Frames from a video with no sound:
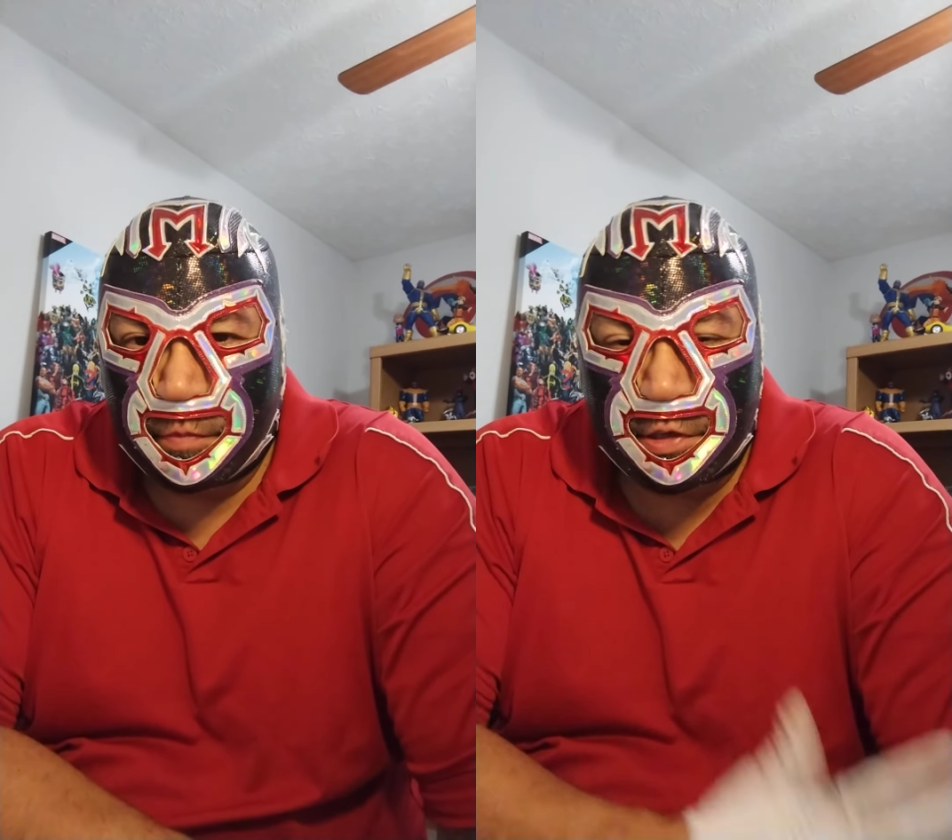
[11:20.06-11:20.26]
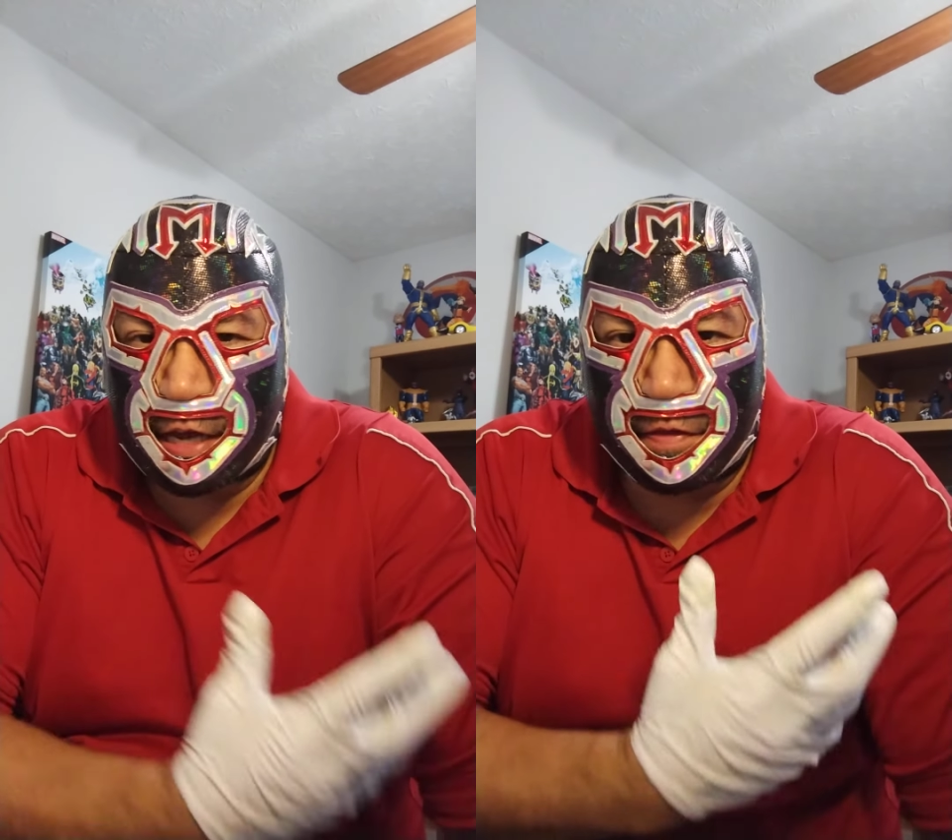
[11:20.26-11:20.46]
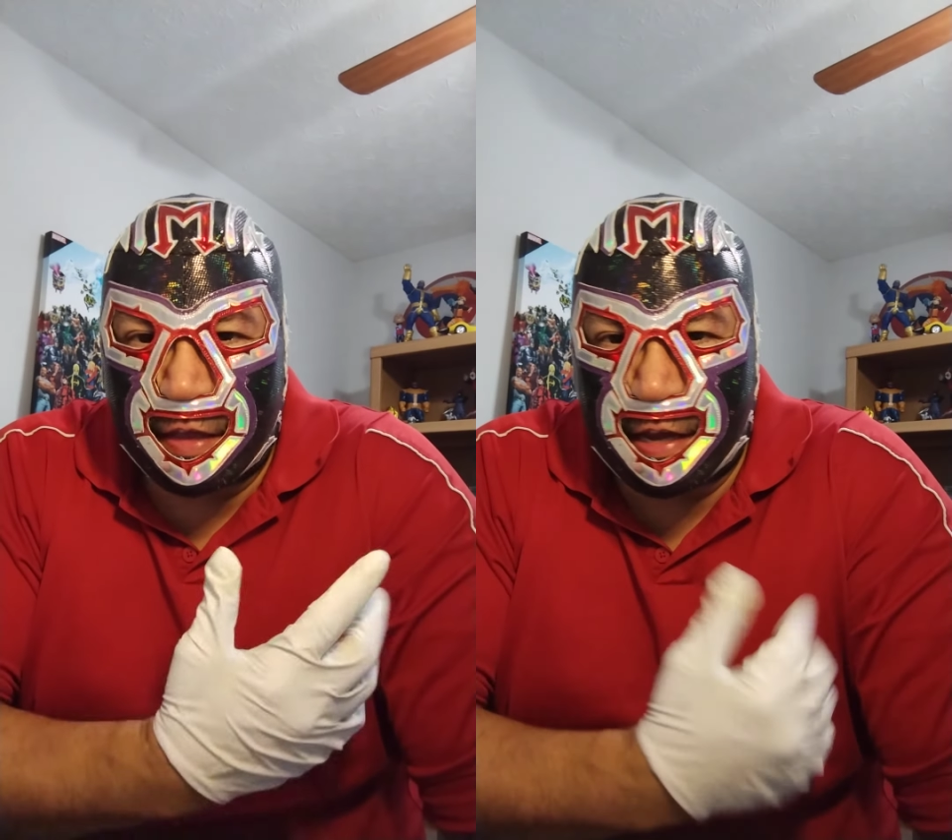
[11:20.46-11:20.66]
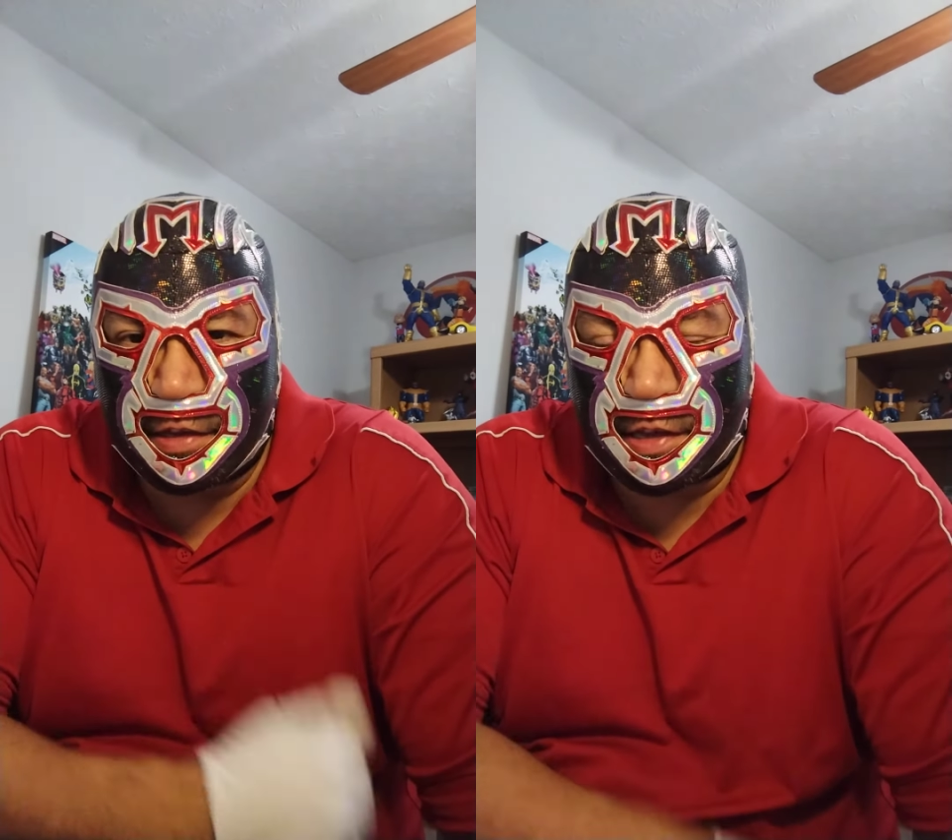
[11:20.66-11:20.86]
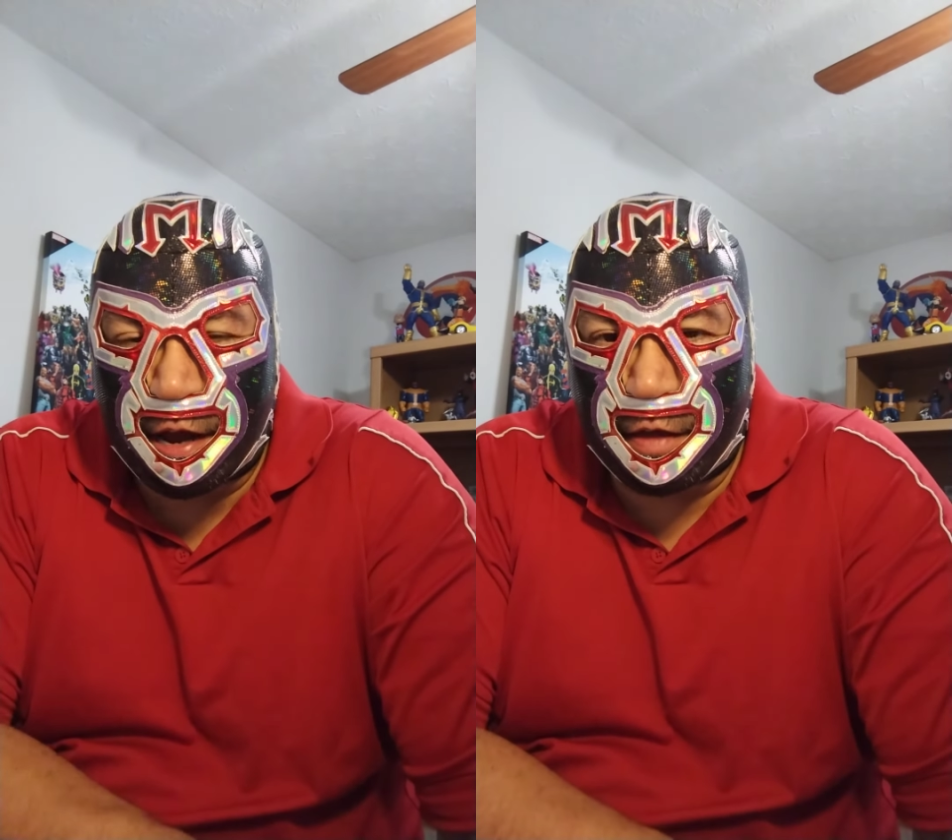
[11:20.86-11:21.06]
Sad thing
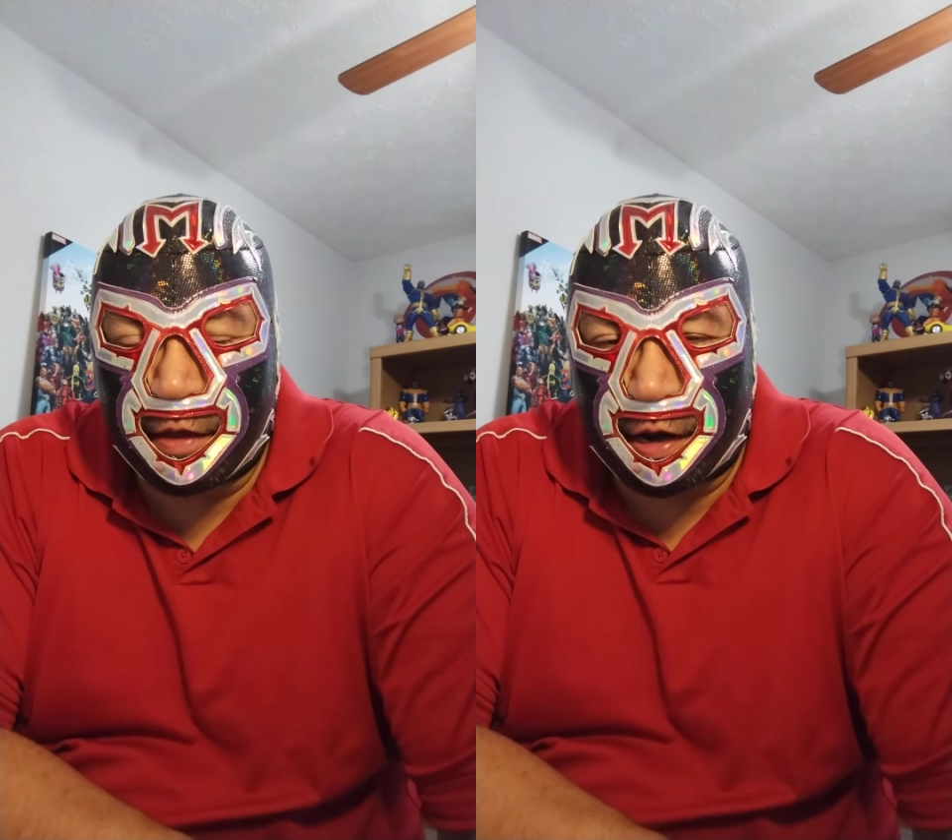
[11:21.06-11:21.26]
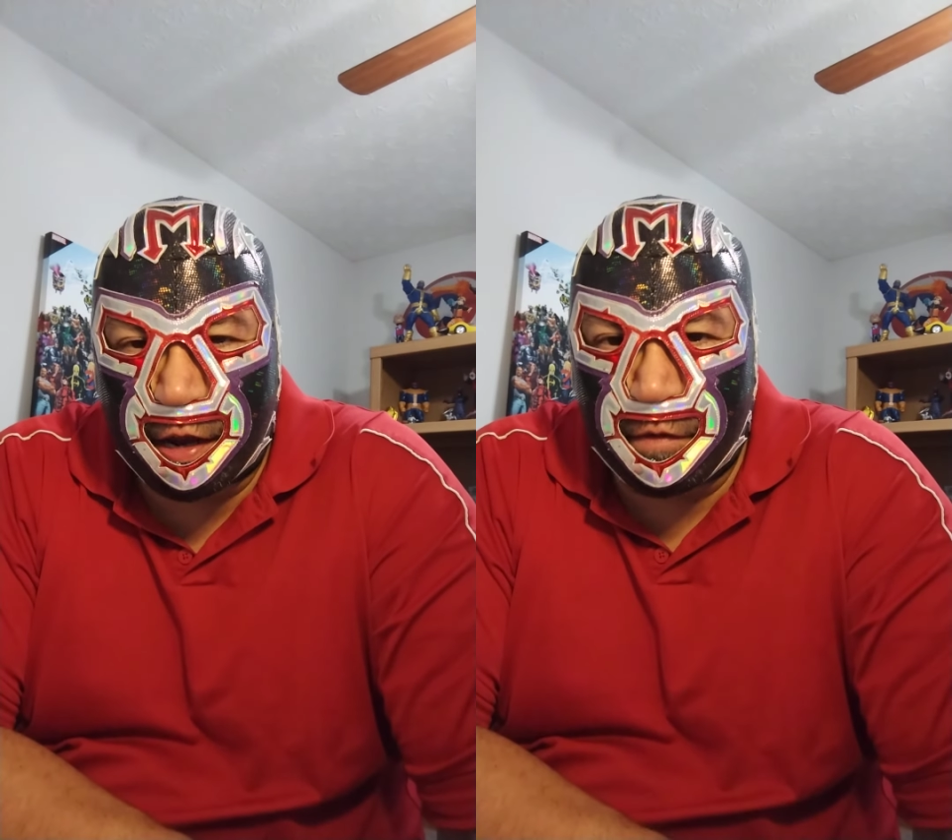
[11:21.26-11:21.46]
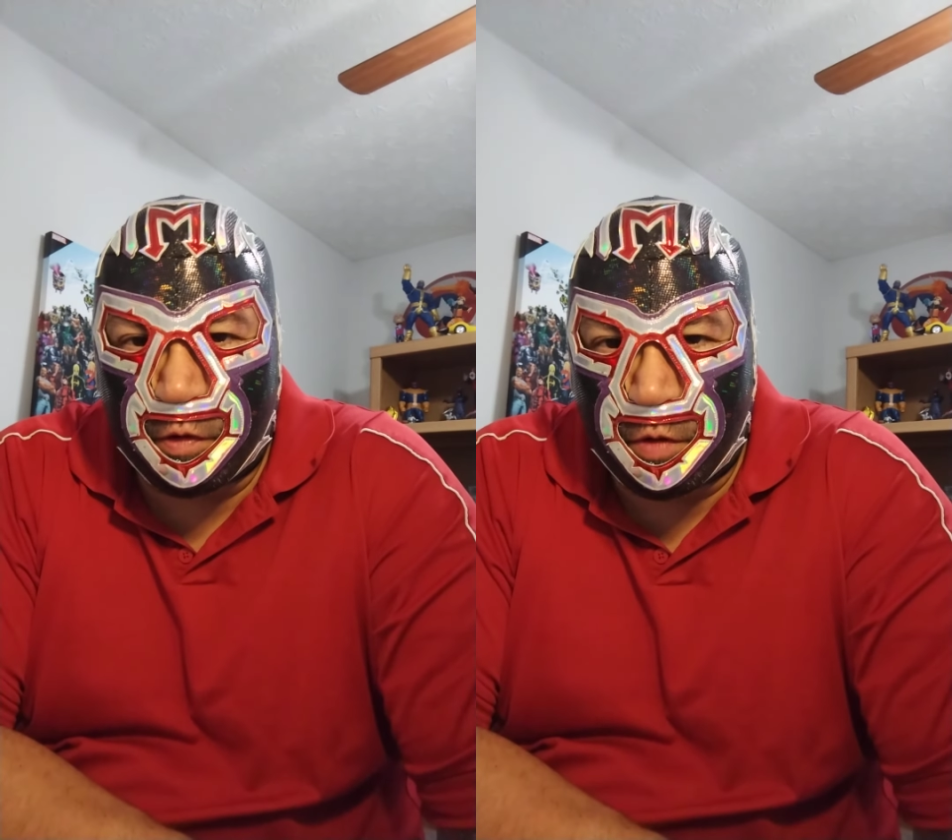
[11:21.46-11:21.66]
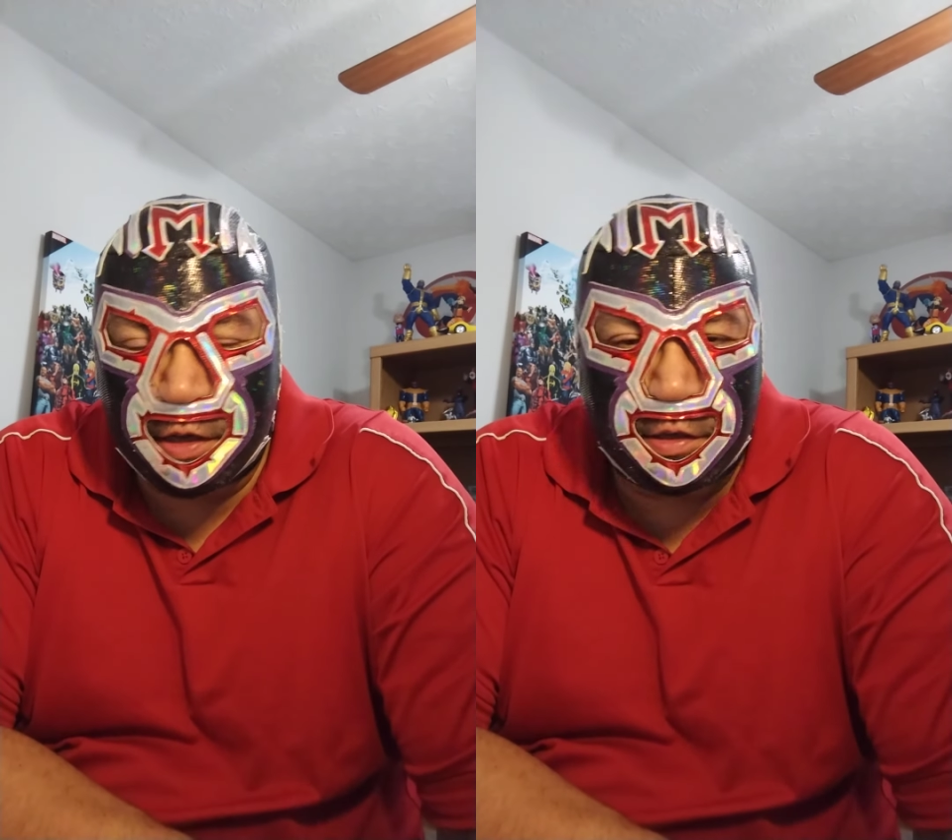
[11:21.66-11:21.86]
is, the guy that I gave it away